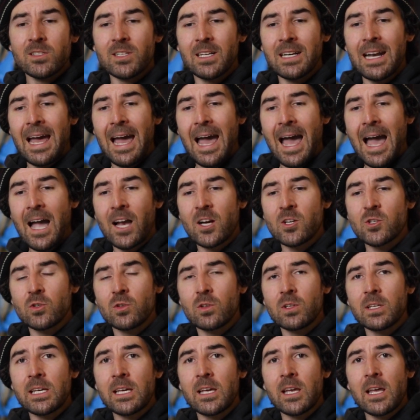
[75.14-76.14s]
is gonna
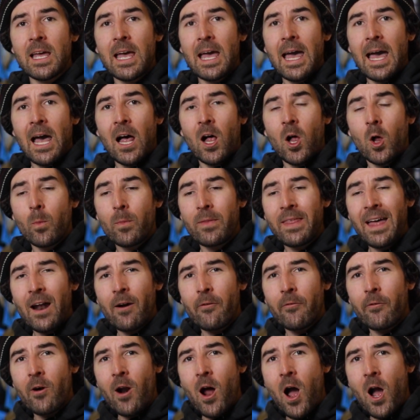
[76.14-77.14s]
actually help
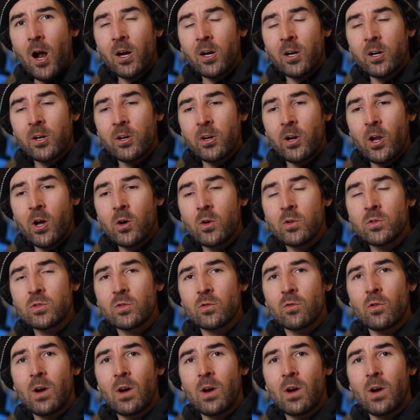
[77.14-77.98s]
that rocker nose